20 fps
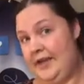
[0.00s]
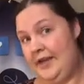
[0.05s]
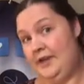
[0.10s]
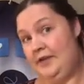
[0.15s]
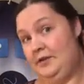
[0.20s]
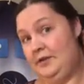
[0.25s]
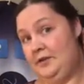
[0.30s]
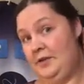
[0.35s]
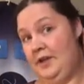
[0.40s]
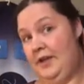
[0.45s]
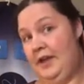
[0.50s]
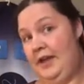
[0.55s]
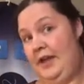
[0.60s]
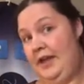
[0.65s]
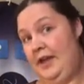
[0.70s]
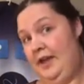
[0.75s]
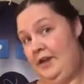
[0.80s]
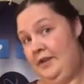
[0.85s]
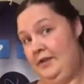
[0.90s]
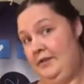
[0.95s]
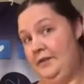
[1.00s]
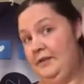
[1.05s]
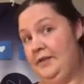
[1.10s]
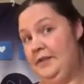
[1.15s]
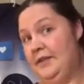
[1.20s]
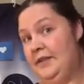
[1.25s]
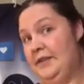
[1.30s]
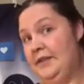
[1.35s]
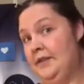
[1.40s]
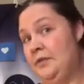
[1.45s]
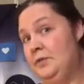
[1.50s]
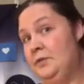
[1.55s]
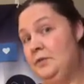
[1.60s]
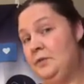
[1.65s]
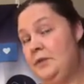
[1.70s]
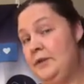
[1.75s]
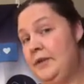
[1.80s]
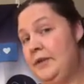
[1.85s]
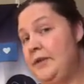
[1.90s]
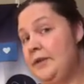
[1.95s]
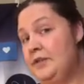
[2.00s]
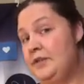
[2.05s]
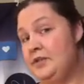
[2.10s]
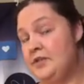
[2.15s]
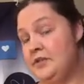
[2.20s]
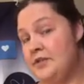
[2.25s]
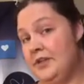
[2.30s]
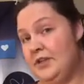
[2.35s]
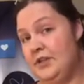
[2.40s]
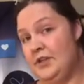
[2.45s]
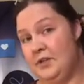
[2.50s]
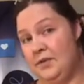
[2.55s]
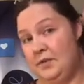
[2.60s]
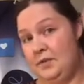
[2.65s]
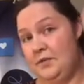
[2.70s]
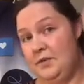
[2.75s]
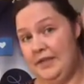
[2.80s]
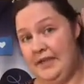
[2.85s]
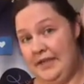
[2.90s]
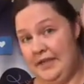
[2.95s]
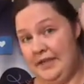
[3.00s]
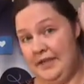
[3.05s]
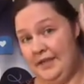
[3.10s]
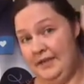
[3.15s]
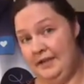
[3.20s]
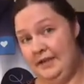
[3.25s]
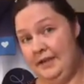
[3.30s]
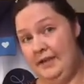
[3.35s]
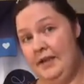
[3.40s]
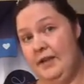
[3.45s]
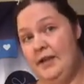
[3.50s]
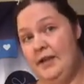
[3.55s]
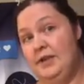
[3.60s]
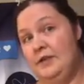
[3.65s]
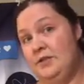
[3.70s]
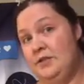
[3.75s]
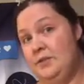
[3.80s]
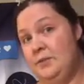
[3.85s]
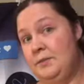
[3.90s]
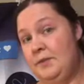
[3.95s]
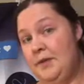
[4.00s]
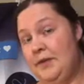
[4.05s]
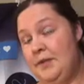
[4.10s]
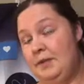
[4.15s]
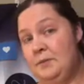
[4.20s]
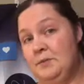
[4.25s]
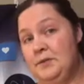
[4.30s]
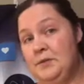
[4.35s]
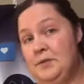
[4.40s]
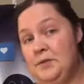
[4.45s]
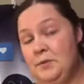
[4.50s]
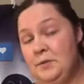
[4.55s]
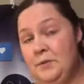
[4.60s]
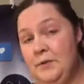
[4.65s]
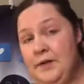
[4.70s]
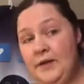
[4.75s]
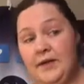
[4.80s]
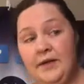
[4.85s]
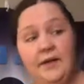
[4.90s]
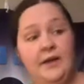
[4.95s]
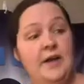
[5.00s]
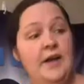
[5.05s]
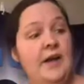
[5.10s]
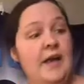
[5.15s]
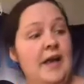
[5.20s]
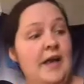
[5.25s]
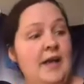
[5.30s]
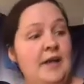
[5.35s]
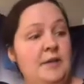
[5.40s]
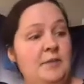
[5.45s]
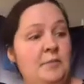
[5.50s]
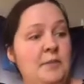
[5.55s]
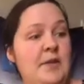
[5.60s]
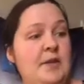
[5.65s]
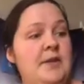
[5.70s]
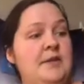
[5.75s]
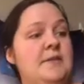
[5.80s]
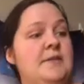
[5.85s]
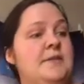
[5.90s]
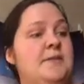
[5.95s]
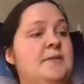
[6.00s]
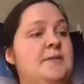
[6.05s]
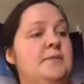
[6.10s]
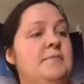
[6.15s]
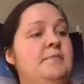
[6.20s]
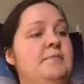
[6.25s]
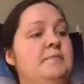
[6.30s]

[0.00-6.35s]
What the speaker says: I do not have the little ridge that you need to be able to wear headbands.